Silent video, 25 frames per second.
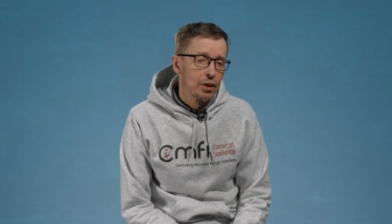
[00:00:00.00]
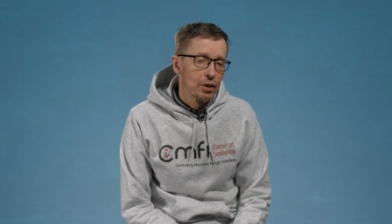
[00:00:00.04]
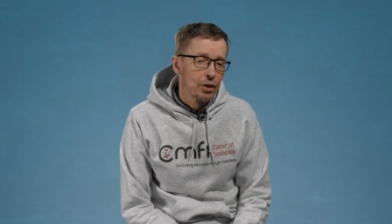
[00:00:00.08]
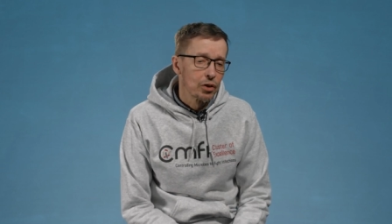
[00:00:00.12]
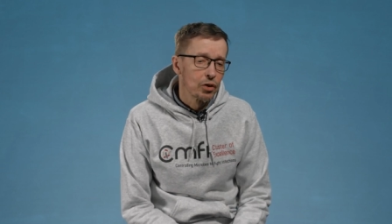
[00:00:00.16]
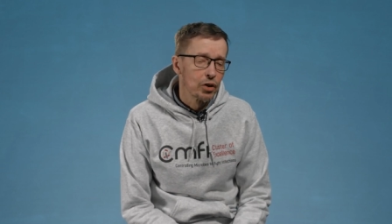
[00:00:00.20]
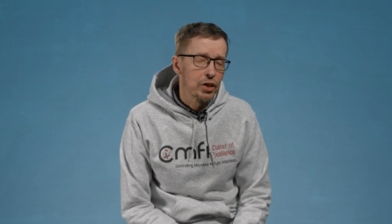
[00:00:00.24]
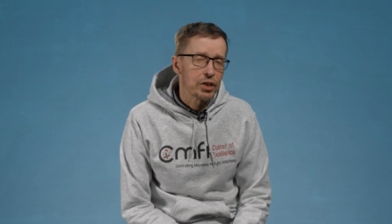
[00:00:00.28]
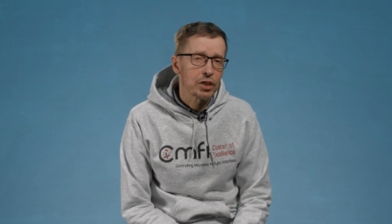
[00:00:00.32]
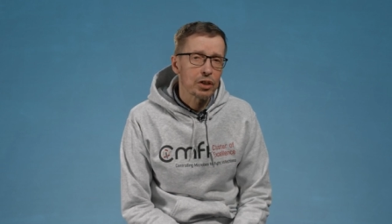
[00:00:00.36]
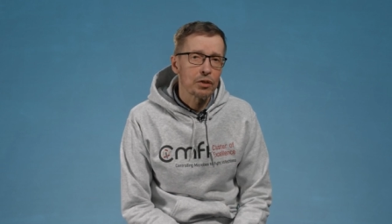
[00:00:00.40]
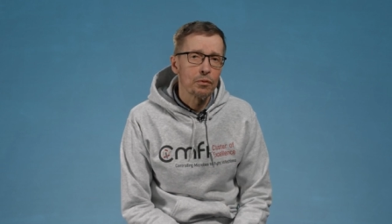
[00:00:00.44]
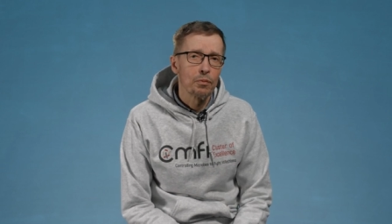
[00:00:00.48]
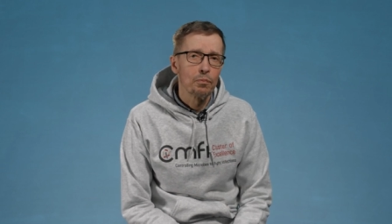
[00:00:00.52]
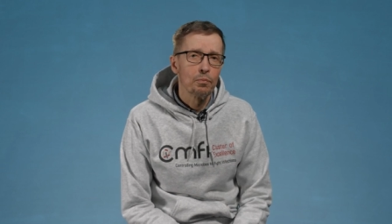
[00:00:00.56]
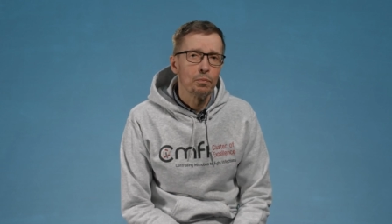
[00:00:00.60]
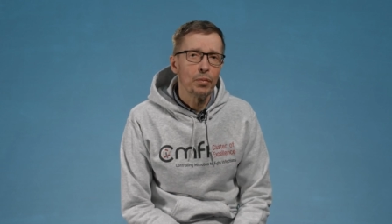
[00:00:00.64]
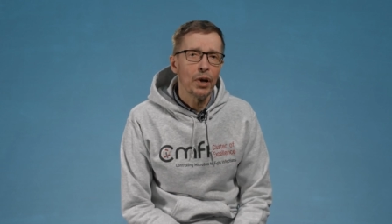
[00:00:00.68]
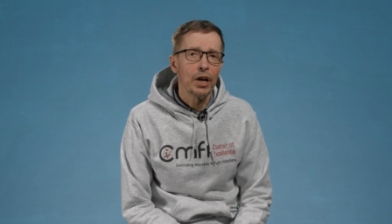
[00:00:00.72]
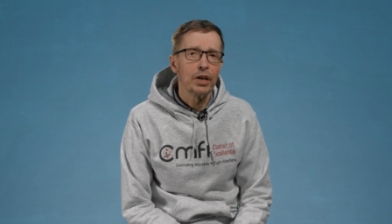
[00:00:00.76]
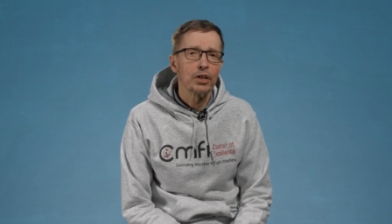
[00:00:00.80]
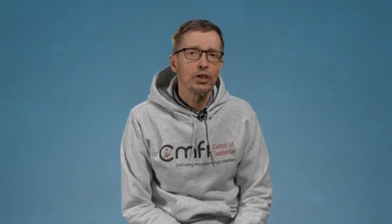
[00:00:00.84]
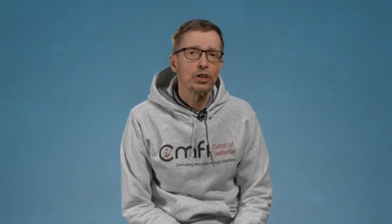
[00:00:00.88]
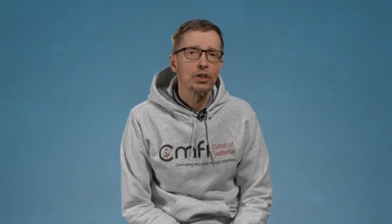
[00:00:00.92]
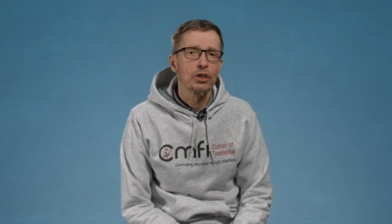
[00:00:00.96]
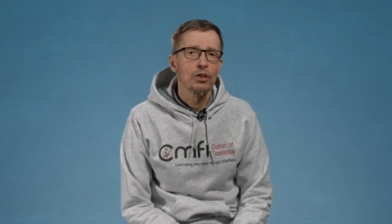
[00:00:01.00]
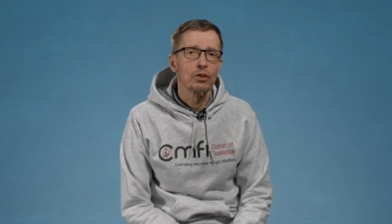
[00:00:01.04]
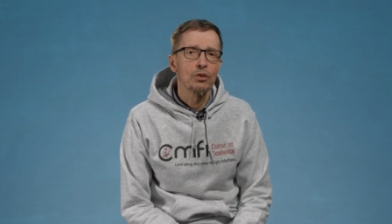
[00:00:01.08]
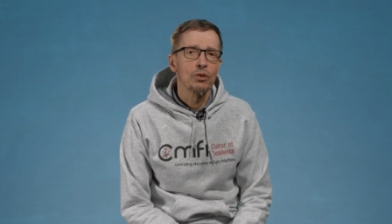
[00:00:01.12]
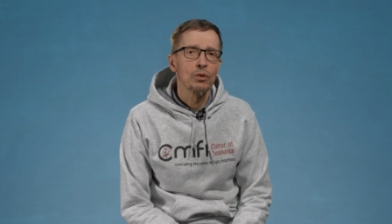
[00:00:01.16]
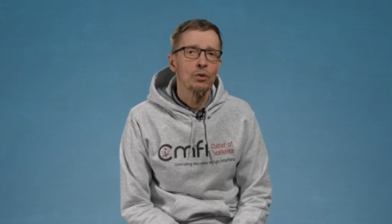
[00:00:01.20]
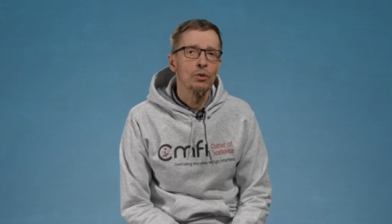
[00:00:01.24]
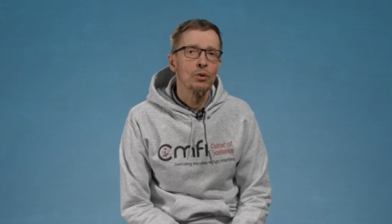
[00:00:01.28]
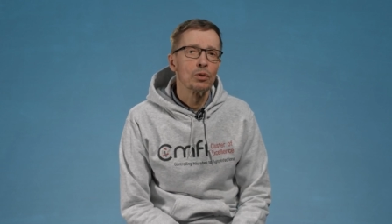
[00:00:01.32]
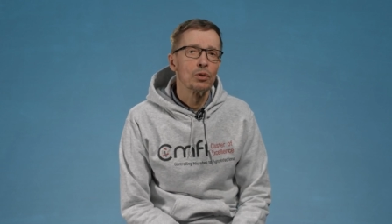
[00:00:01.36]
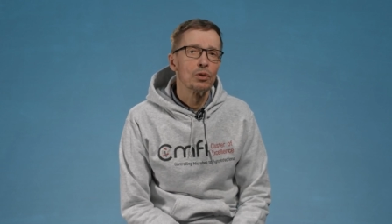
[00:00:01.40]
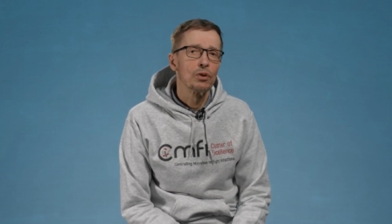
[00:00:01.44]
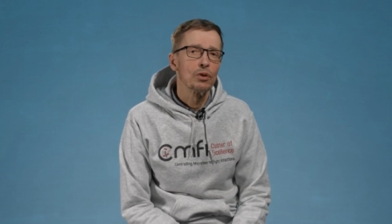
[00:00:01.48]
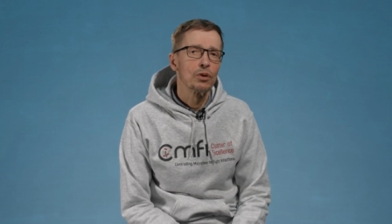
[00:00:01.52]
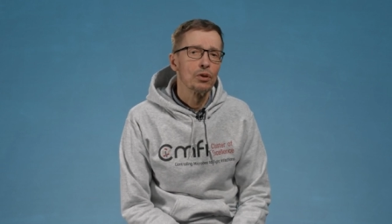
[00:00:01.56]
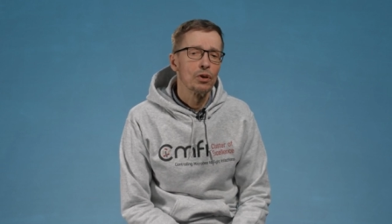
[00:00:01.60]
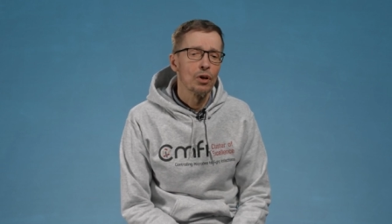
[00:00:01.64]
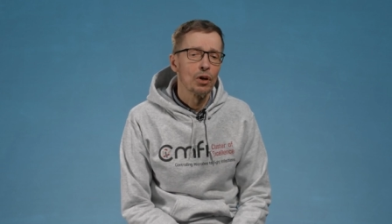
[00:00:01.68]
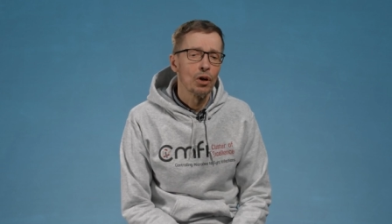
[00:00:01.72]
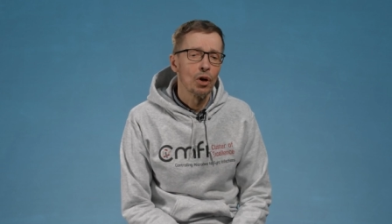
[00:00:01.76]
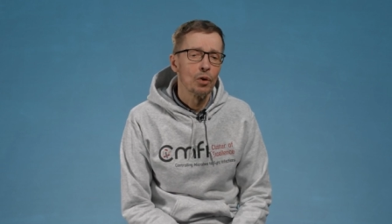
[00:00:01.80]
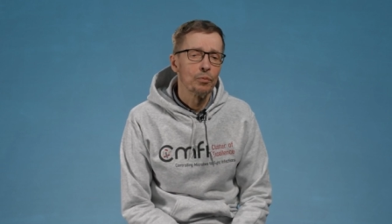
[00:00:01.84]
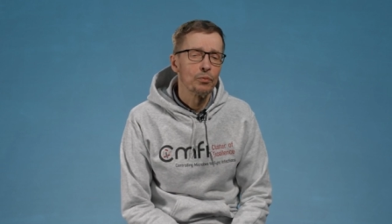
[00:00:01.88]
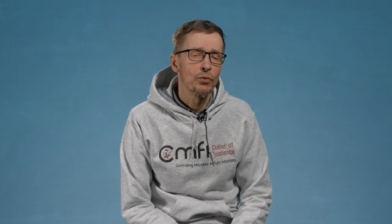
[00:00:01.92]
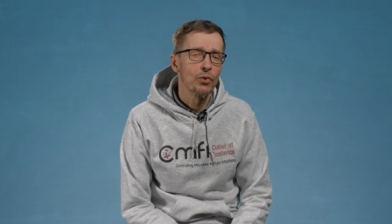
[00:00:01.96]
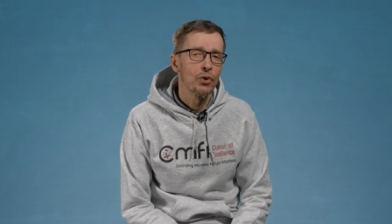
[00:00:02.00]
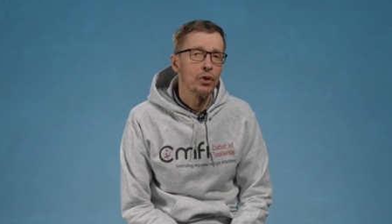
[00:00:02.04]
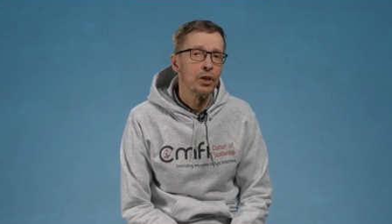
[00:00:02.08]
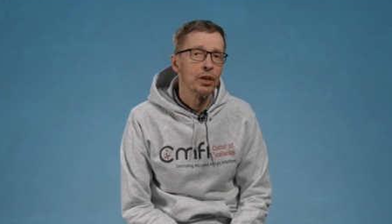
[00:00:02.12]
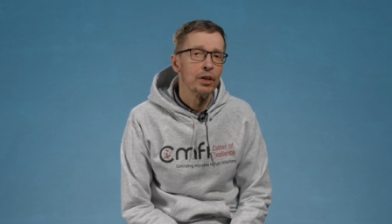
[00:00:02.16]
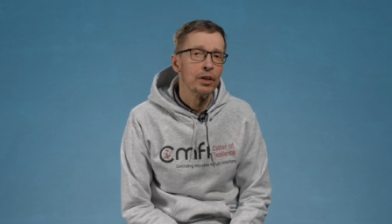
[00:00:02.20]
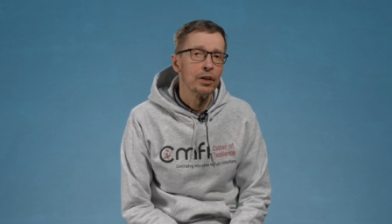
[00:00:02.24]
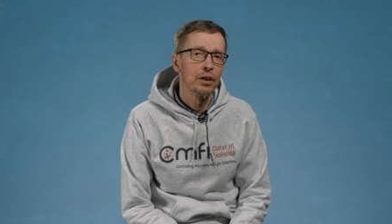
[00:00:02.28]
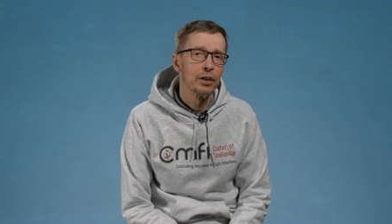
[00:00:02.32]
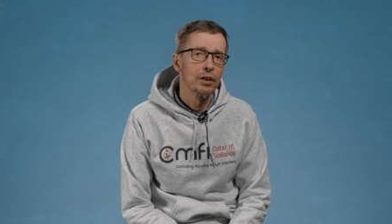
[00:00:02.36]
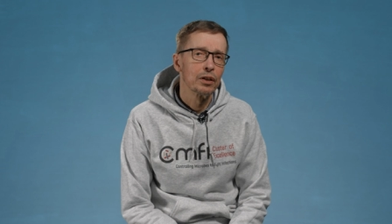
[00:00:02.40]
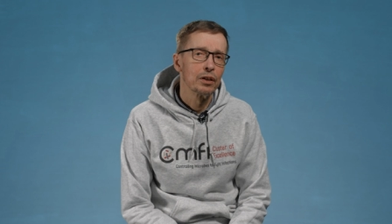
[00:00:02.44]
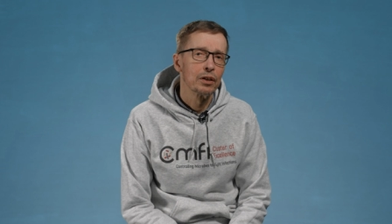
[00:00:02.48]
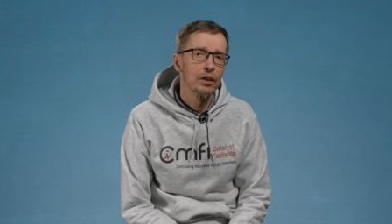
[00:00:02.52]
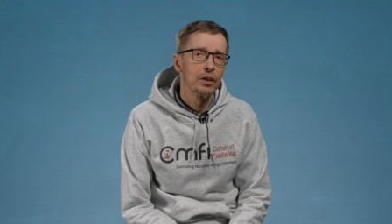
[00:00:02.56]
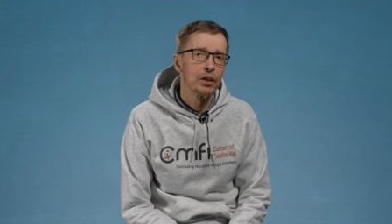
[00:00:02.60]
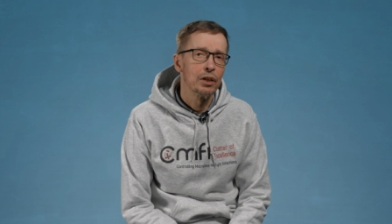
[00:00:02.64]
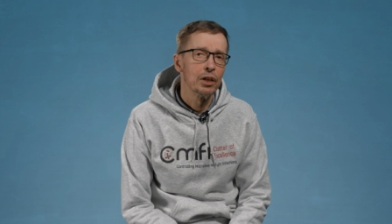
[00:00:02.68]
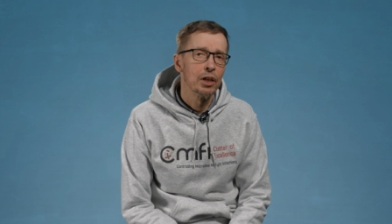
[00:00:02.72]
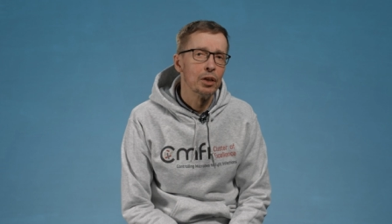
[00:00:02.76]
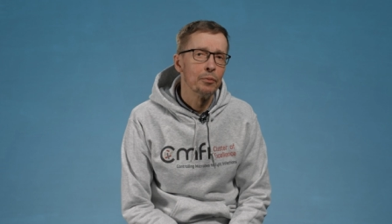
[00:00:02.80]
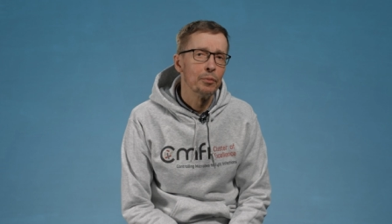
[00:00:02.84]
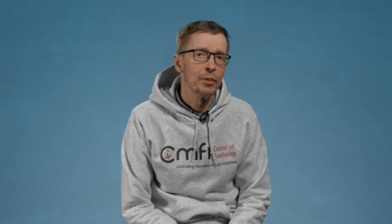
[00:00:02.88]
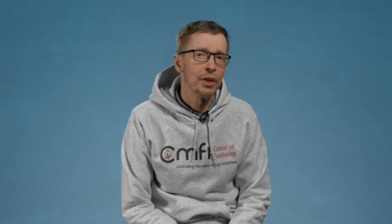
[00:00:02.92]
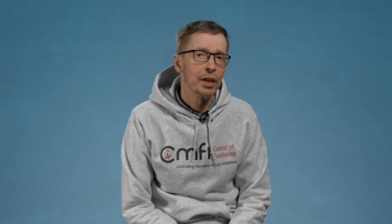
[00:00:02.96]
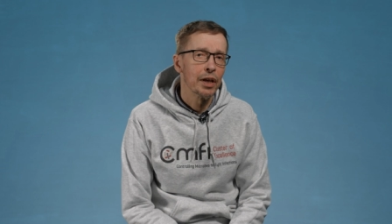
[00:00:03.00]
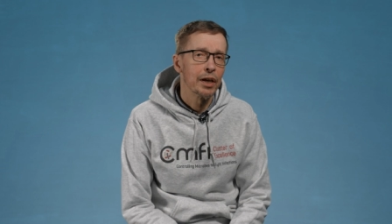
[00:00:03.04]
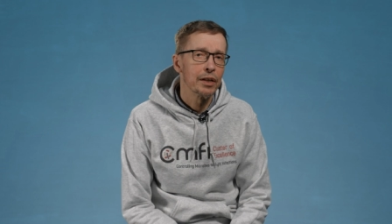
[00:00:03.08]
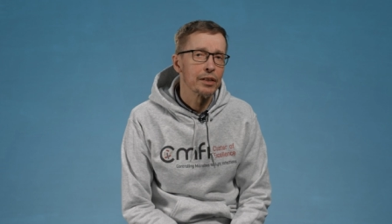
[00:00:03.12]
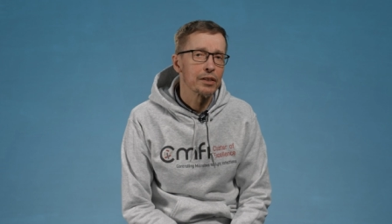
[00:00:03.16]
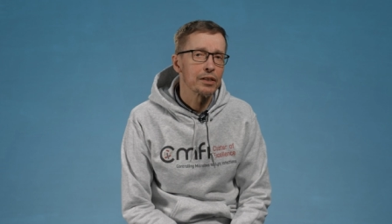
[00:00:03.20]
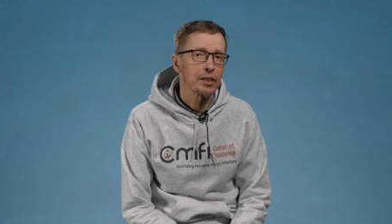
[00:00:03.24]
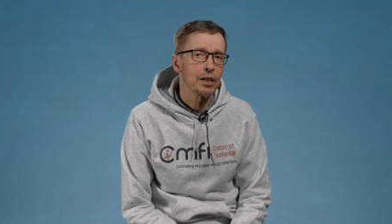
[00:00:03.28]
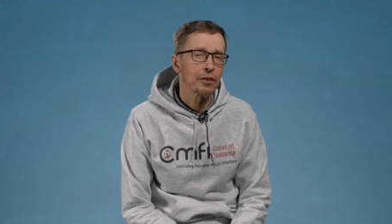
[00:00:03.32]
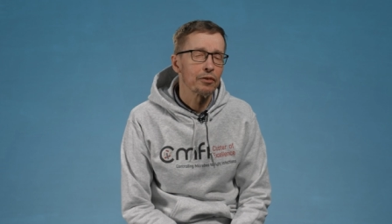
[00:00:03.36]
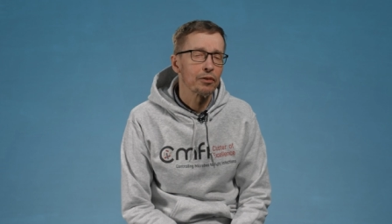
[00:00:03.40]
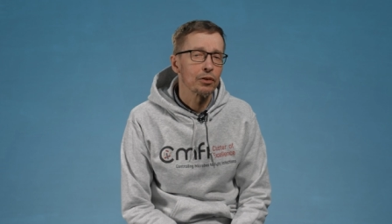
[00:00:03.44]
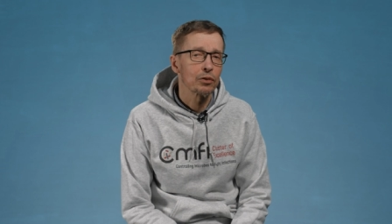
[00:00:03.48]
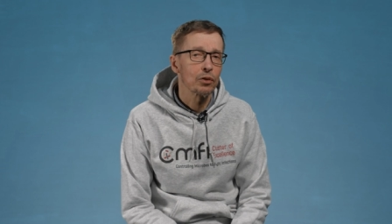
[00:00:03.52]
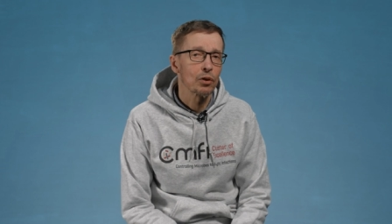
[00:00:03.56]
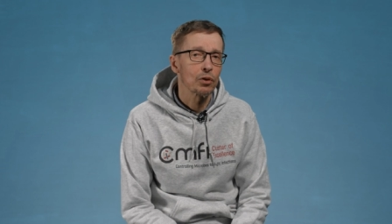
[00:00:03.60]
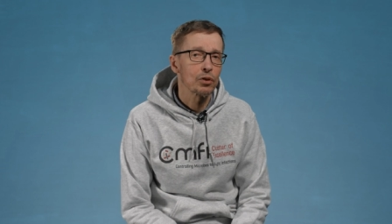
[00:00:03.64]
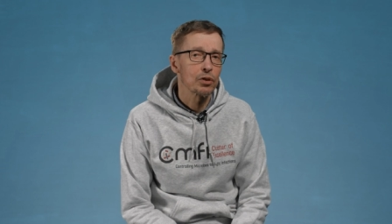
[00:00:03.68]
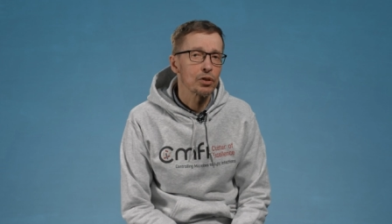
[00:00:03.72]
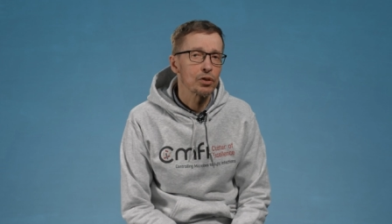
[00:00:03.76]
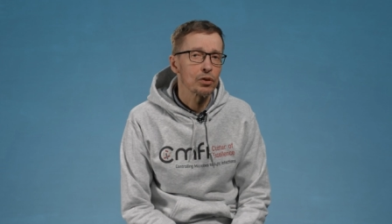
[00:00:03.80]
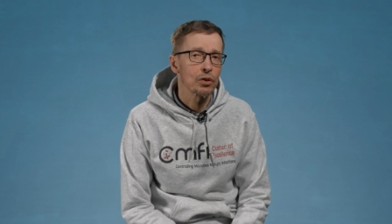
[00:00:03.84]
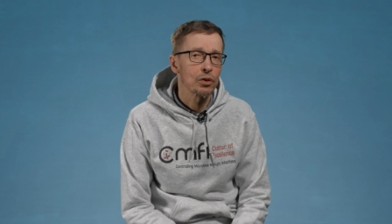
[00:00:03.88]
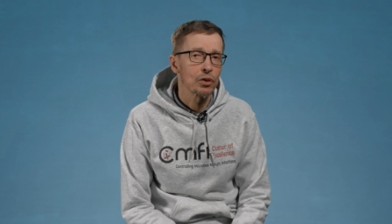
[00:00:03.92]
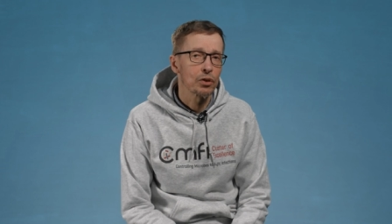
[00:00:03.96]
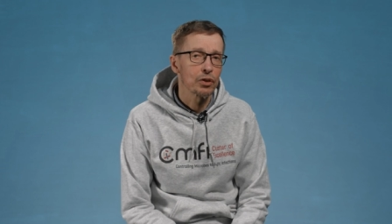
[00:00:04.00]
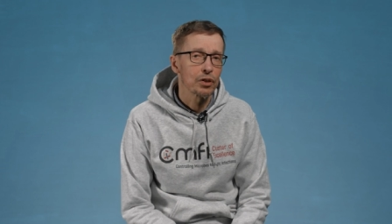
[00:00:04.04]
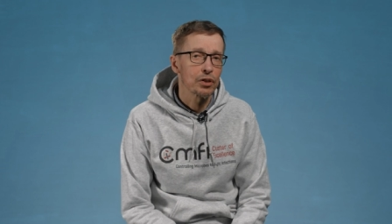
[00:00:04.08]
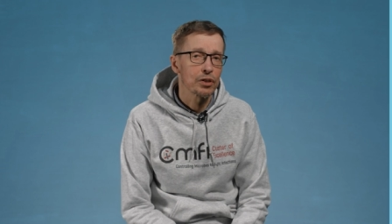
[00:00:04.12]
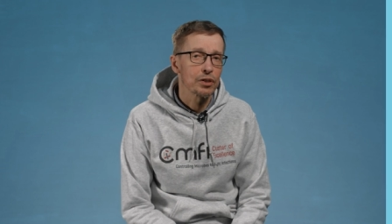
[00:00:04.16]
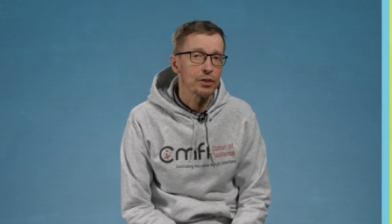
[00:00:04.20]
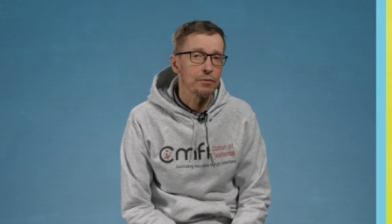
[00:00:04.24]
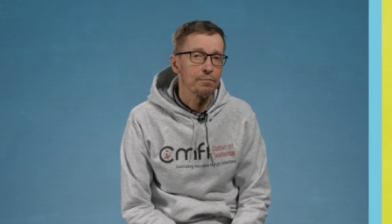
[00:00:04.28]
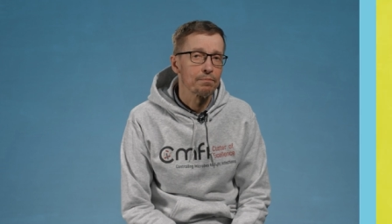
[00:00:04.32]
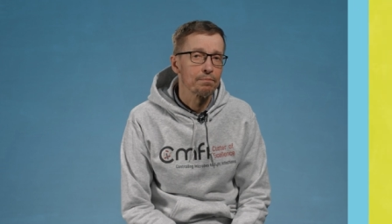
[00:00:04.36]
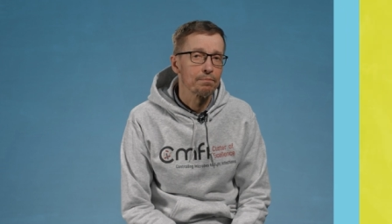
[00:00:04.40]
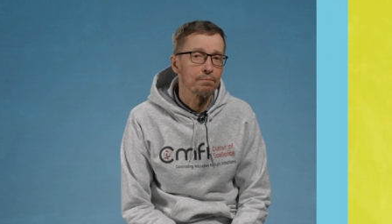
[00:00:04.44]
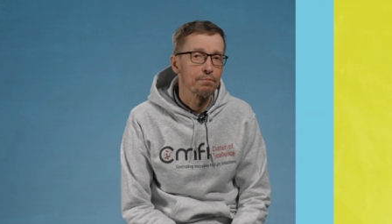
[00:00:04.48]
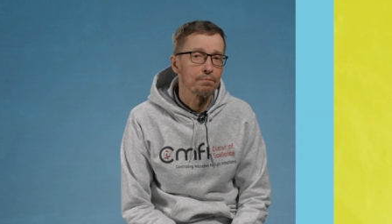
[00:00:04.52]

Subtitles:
risk patient to hopefully eliminate Staphylococcus aureus.